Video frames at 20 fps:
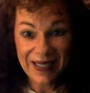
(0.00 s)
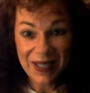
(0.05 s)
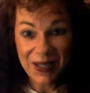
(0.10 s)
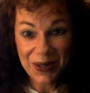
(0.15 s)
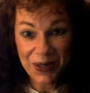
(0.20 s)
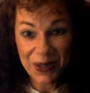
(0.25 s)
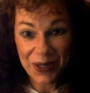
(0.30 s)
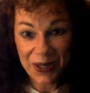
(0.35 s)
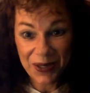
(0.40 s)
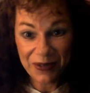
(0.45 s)

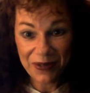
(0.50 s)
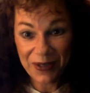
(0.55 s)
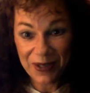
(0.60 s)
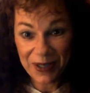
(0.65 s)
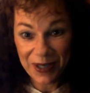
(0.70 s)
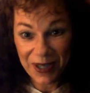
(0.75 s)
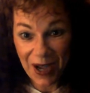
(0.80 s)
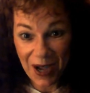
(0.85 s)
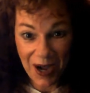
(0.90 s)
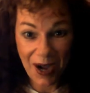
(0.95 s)
you're going to feel
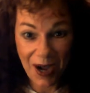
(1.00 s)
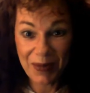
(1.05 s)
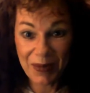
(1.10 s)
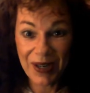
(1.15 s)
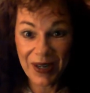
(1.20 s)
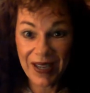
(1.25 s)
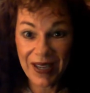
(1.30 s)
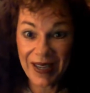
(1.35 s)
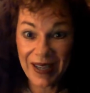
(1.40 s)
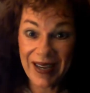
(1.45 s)
calmer
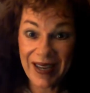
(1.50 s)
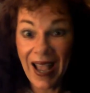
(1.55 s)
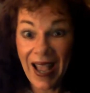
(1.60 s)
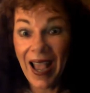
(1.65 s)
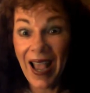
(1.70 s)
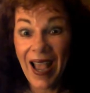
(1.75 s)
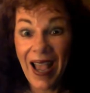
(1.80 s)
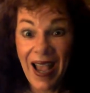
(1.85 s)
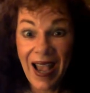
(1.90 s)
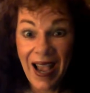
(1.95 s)
and
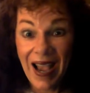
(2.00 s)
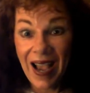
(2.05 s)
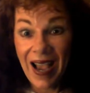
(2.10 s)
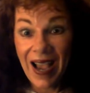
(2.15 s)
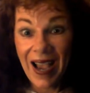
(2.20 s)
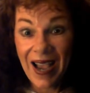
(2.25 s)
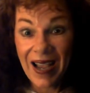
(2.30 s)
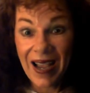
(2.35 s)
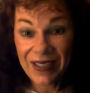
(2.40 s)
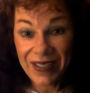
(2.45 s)

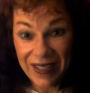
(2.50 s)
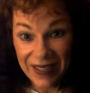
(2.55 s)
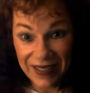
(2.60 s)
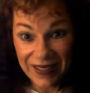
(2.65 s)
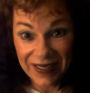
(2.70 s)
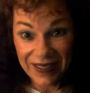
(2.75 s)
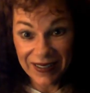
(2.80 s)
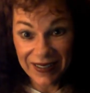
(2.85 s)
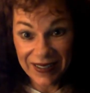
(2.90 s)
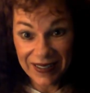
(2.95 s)

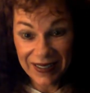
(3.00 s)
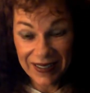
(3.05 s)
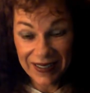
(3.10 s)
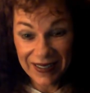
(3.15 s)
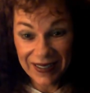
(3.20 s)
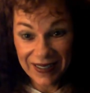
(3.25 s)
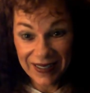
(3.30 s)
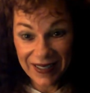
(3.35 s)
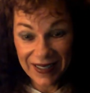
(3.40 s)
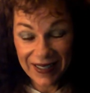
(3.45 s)
chilled.
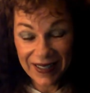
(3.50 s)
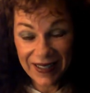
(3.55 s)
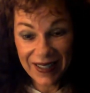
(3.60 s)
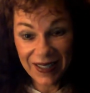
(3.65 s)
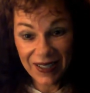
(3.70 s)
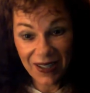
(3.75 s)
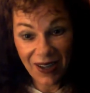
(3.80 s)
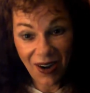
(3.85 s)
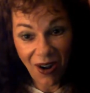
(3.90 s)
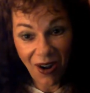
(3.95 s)

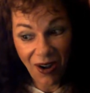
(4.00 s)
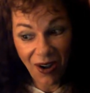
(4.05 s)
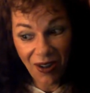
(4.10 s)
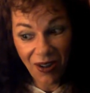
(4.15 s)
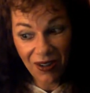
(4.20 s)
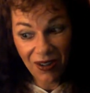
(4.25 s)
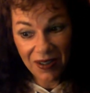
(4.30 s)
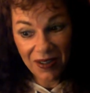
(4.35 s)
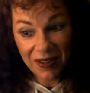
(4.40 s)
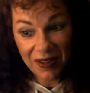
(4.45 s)
They're
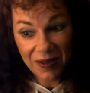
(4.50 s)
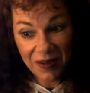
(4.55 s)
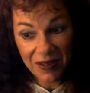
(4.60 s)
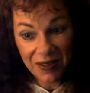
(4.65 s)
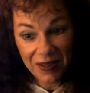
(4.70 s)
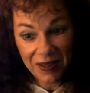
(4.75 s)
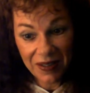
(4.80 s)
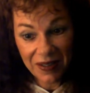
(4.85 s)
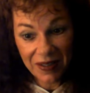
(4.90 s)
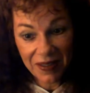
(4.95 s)
all
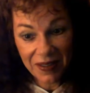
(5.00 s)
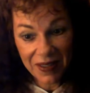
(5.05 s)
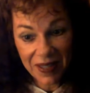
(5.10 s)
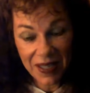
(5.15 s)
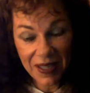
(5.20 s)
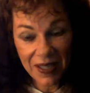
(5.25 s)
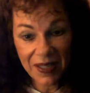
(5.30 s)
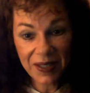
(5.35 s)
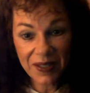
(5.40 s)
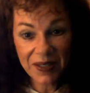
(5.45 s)

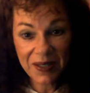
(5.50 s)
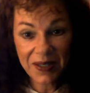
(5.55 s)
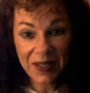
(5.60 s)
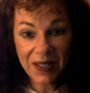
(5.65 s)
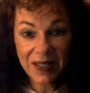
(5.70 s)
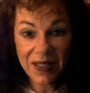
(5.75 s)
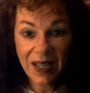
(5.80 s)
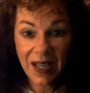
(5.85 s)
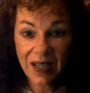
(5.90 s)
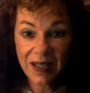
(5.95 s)
things
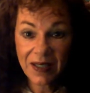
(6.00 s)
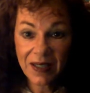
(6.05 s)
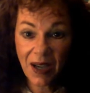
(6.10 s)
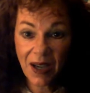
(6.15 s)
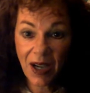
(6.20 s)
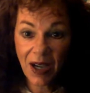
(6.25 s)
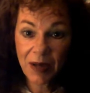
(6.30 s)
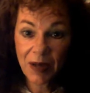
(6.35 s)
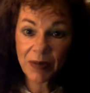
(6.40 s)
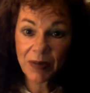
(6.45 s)
that take
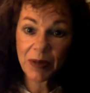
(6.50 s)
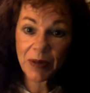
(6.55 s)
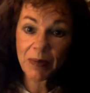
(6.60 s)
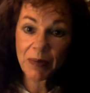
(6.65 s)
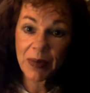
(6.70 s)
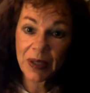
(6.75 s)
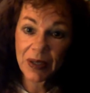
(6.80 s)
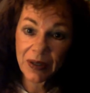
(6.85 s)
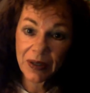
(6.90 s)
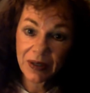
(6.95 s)
time to
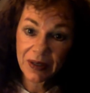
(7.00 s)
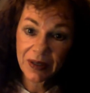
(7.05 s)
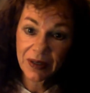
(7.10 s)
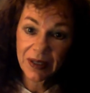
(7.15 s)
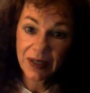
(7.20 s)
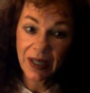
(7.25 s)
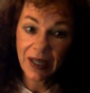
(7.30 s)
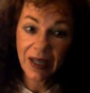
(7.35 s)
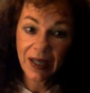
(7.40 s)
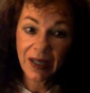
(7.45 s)

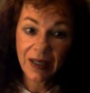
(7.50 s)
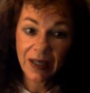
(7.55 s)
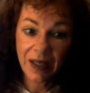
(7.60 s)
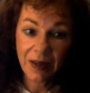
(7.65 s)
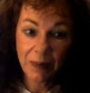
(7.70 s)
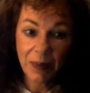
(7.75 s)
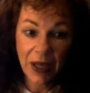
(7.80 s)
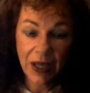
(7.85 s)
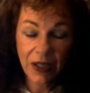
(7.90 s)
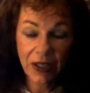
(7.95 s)
build and
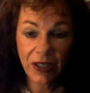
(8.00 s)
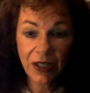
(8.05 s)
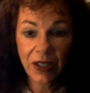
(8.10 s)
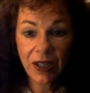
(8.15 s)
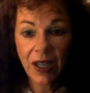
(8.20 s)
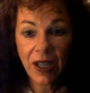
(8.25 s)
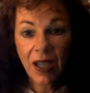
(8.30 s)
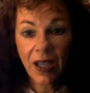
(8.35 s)
get better.